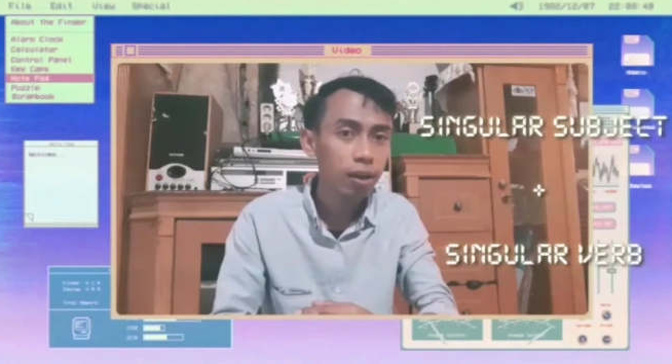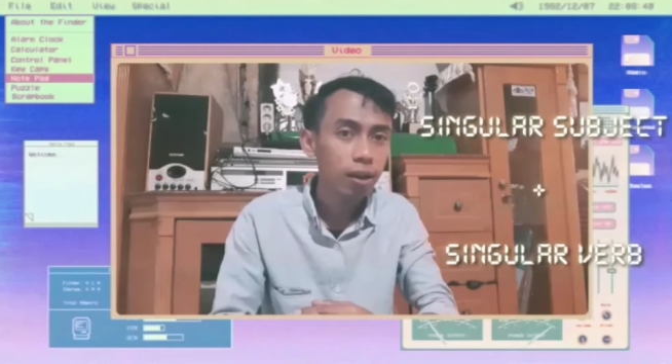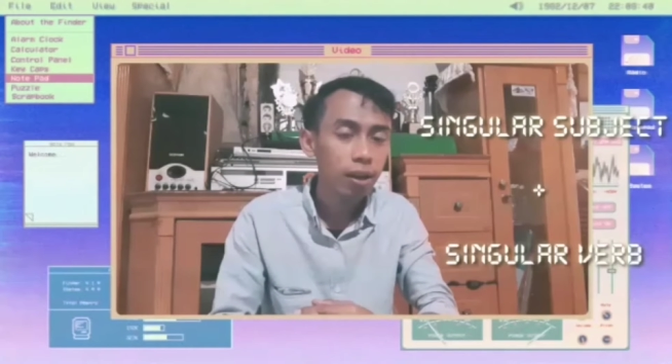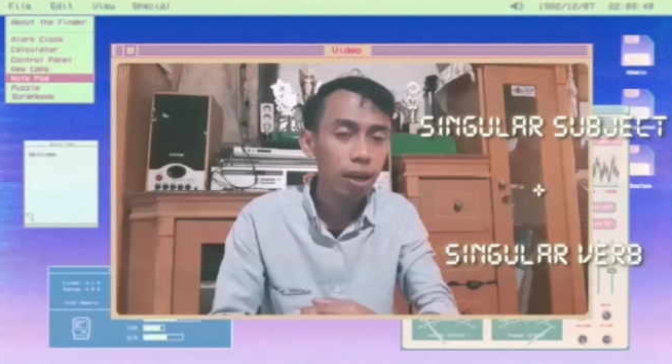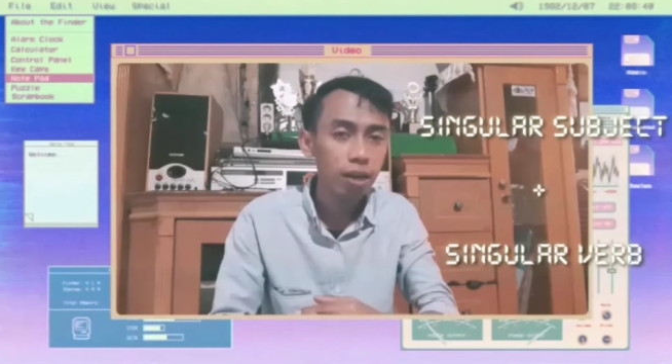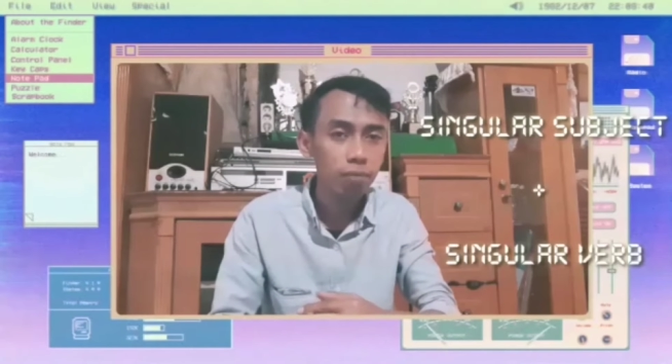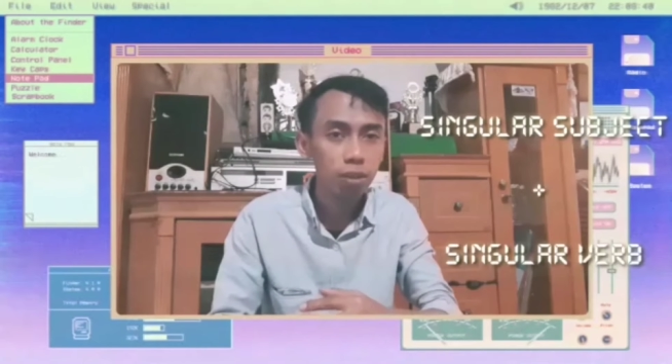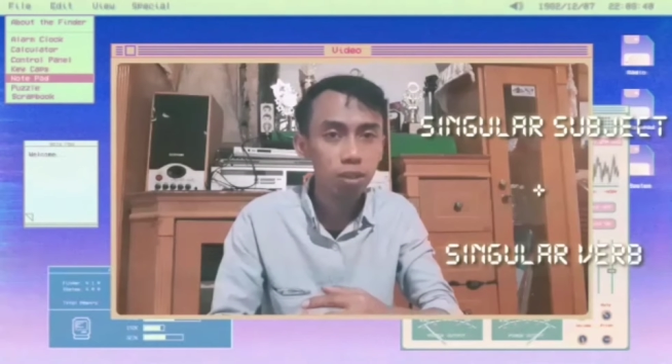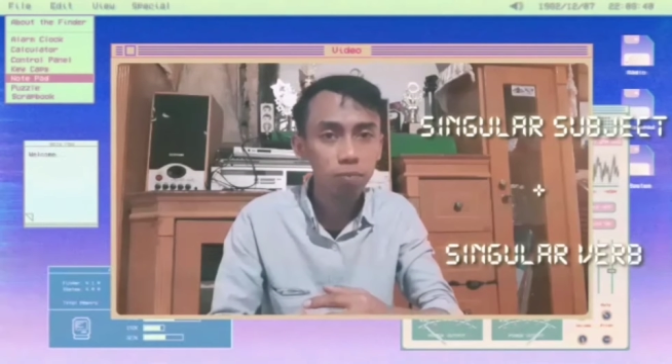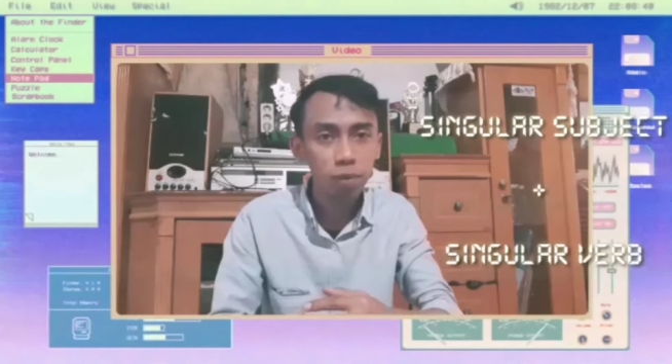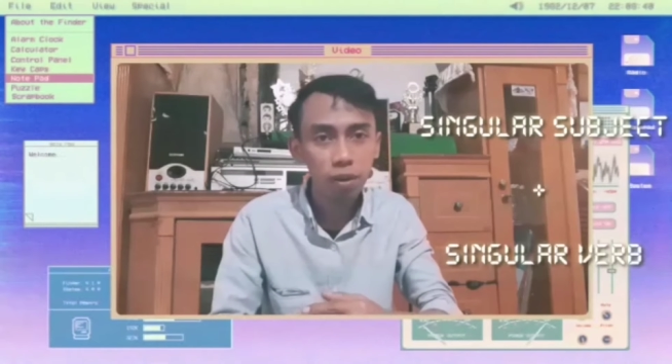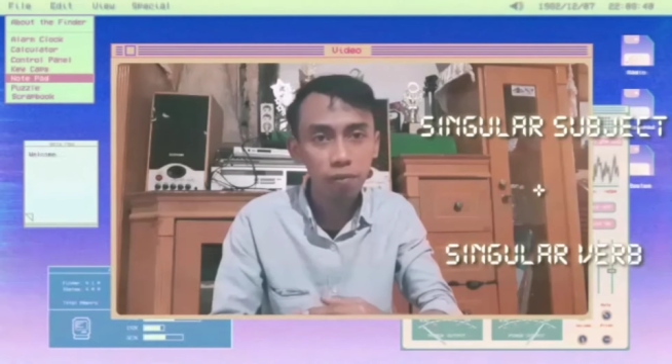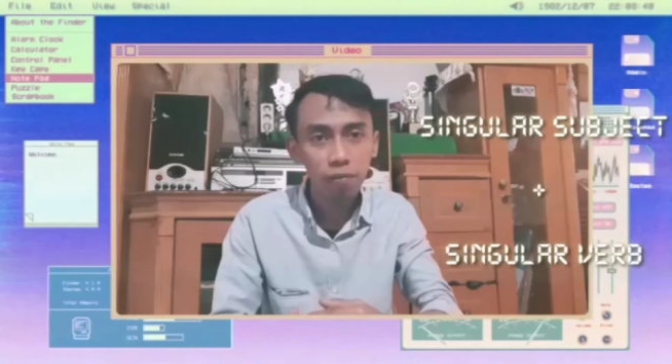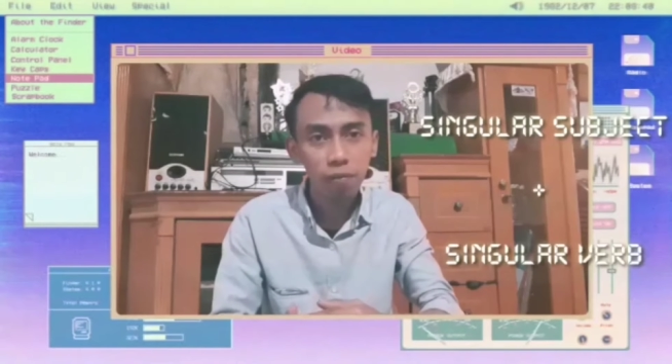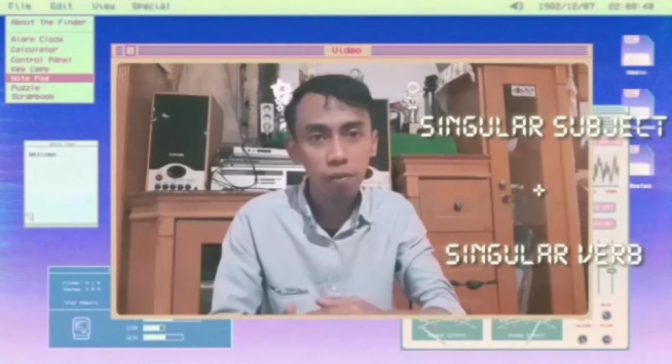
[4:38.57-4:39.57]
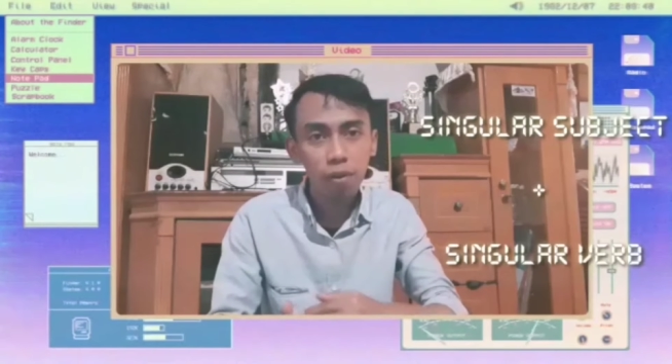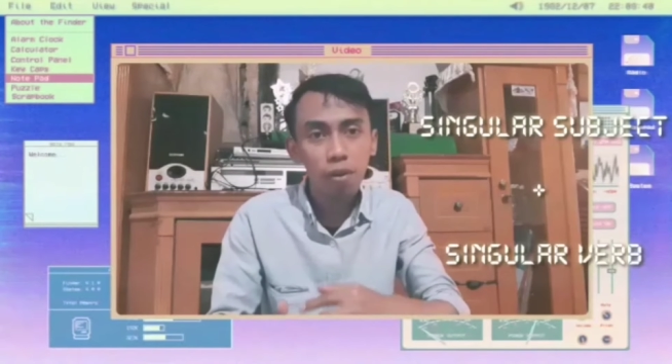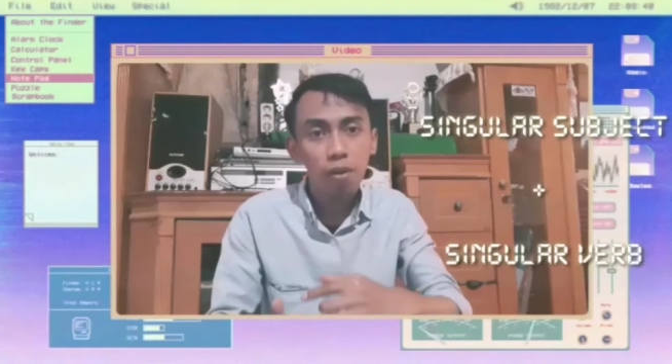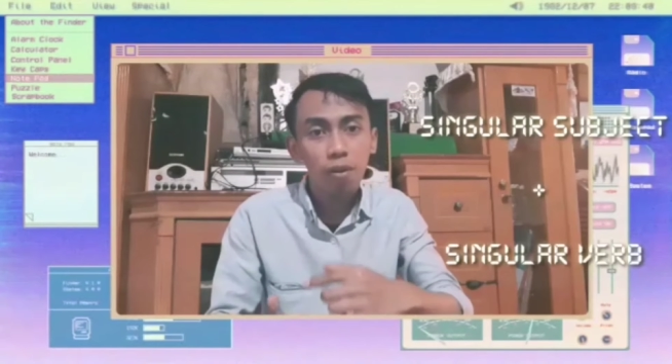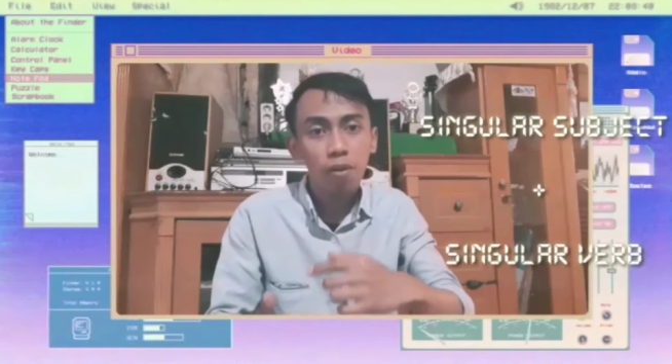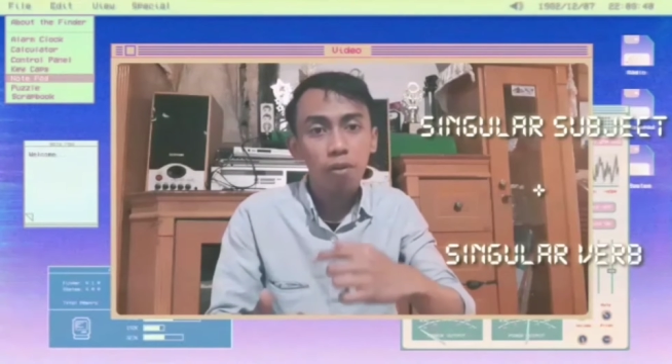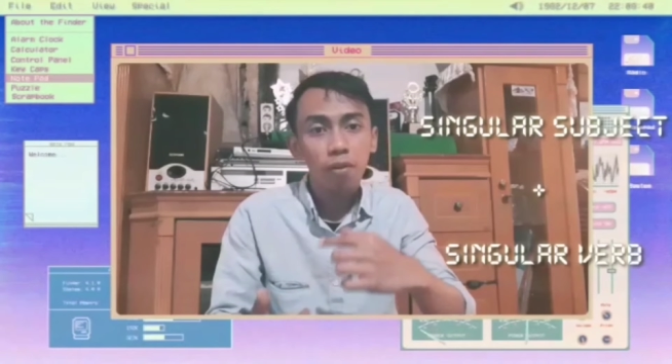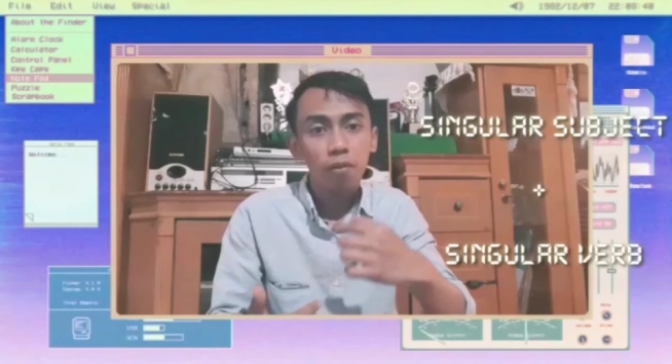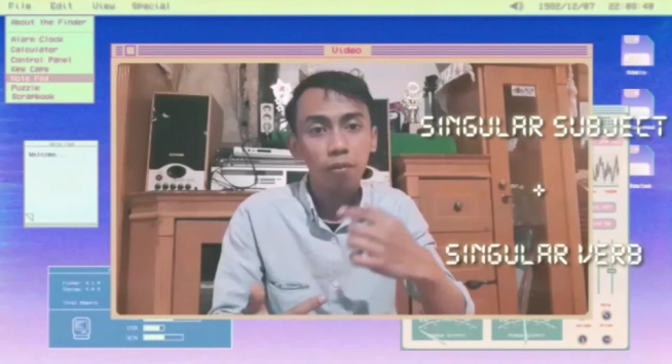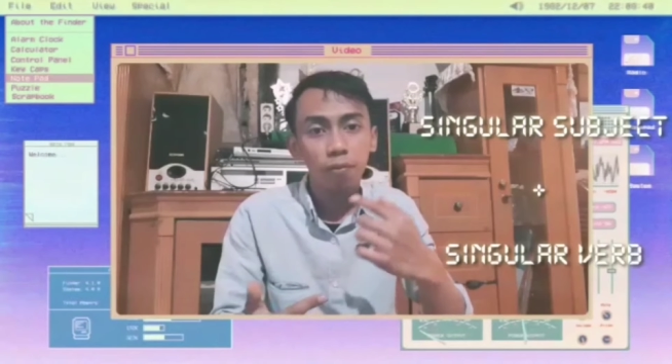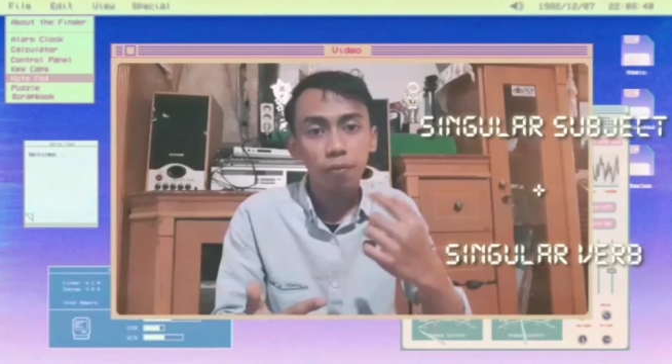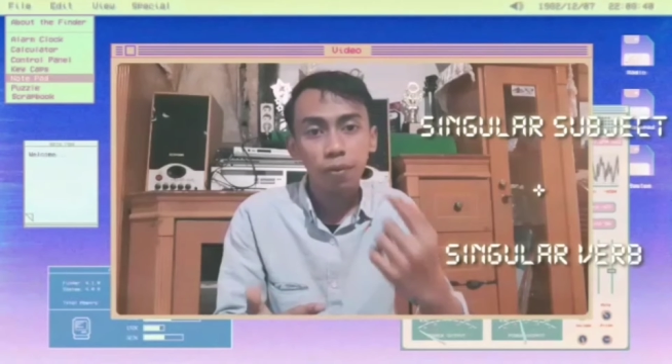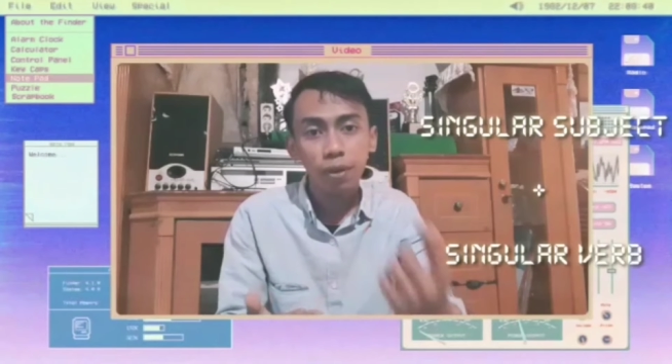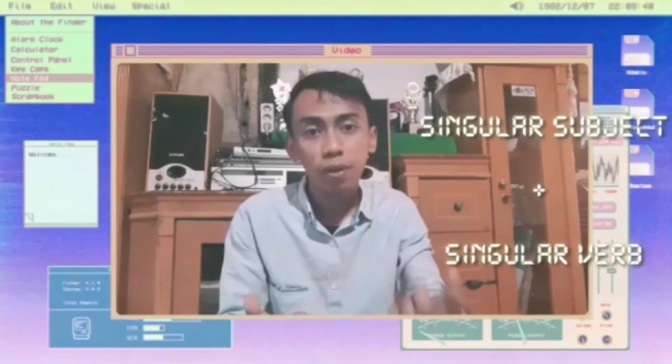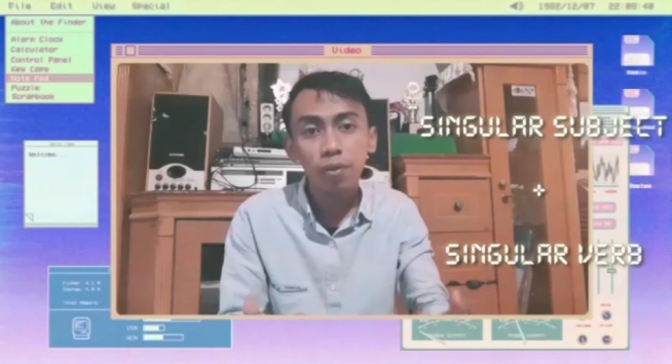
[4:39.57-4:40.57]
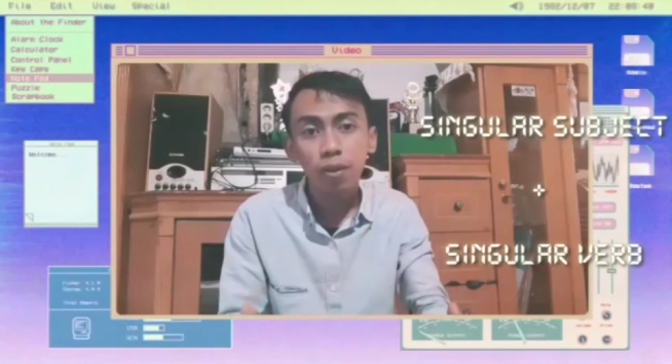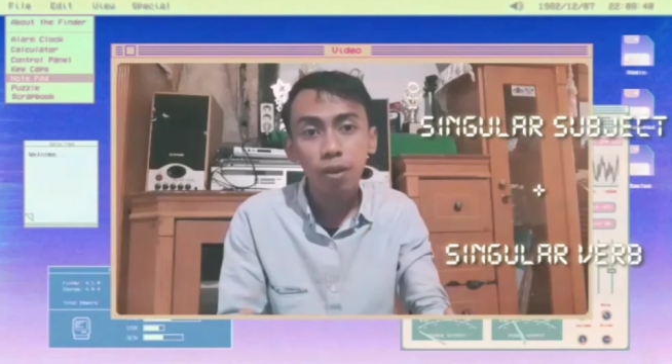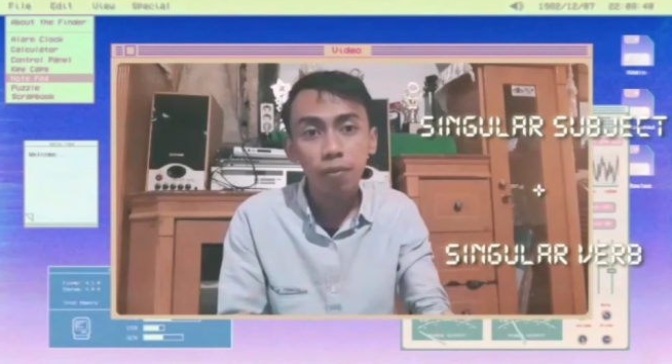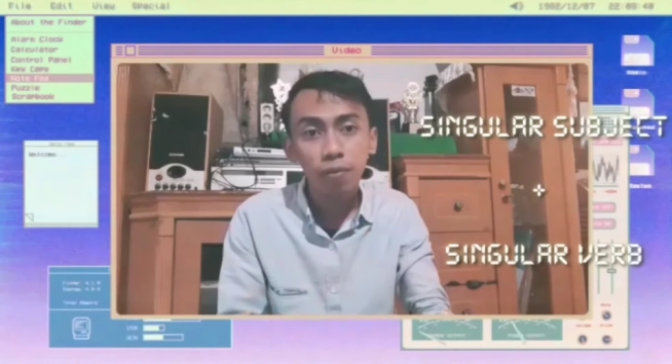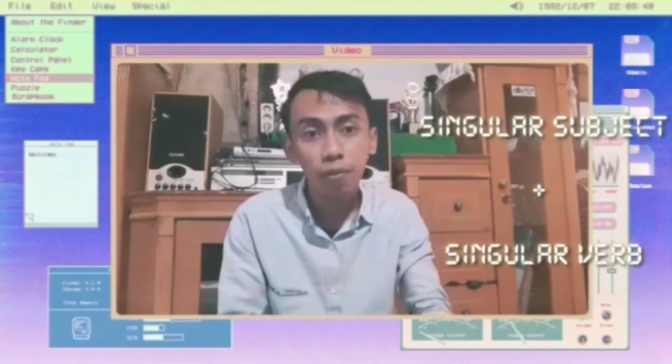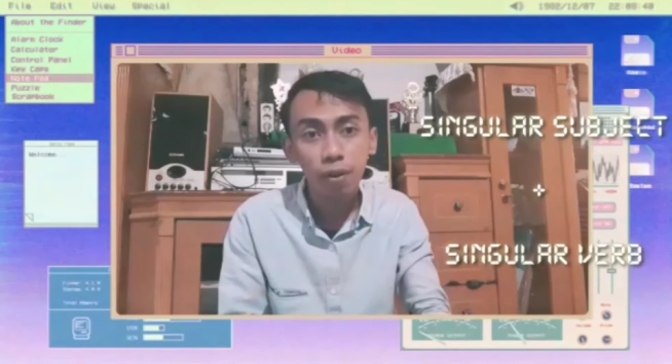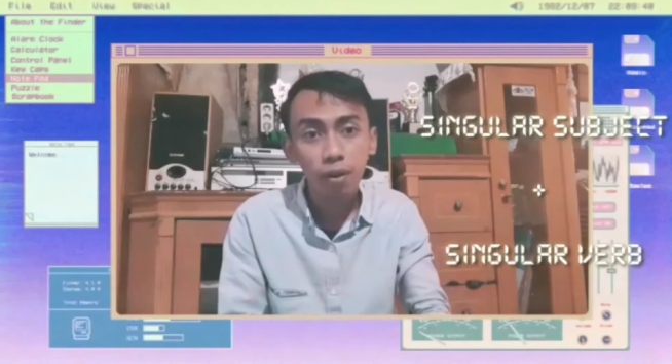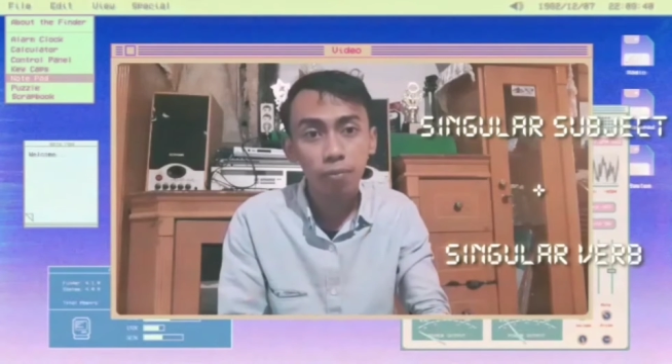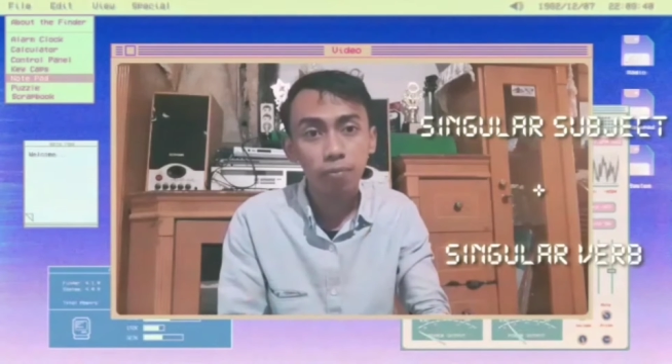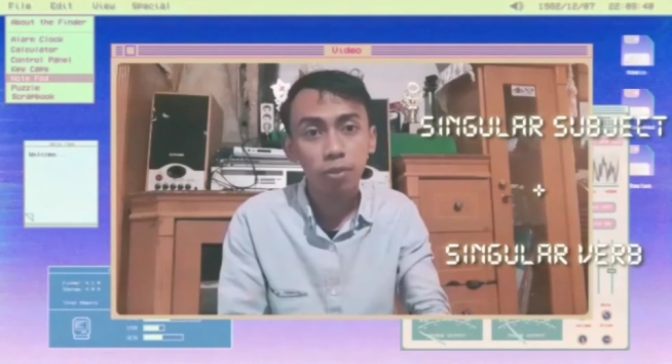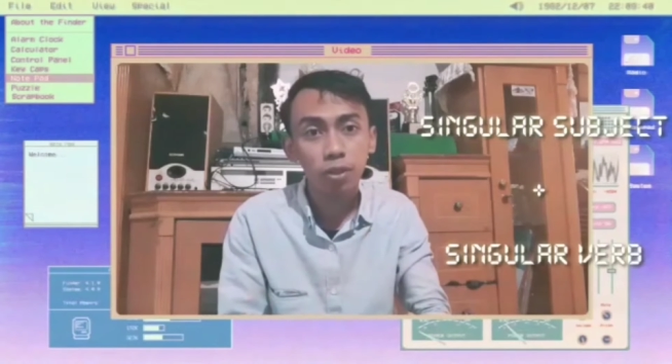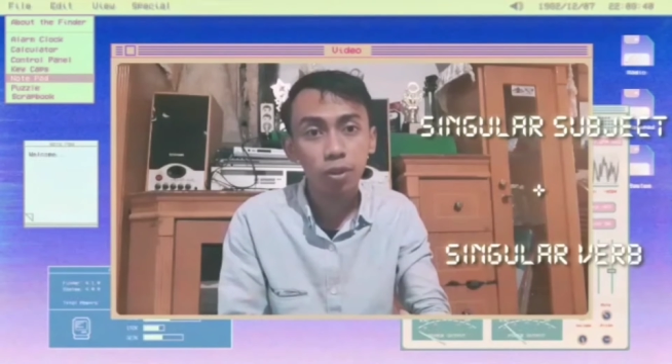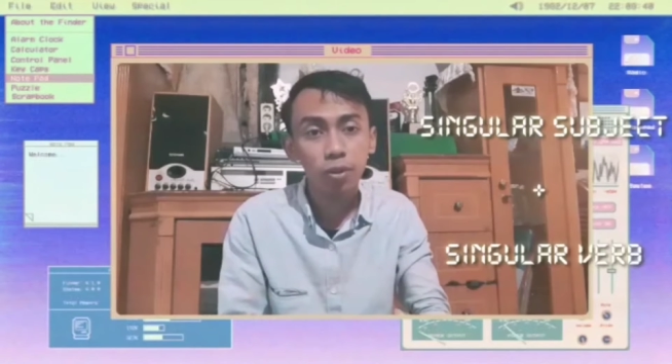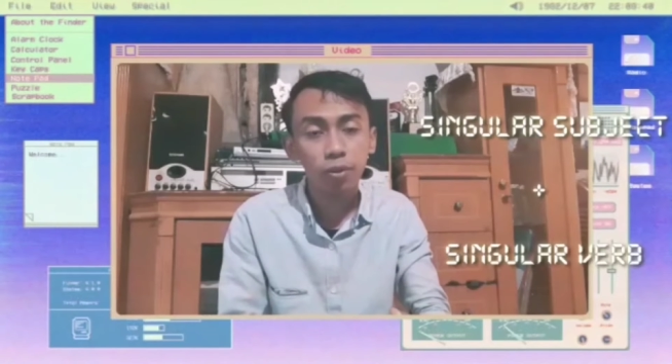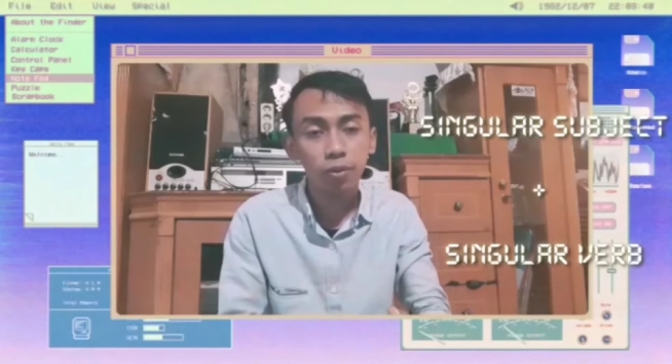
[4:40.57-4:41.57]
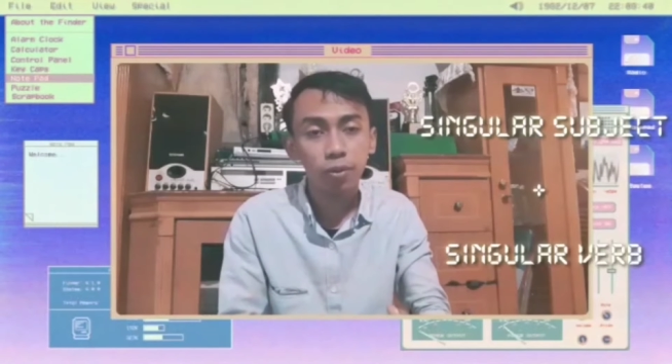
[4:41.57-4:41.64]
it must be singular verb too.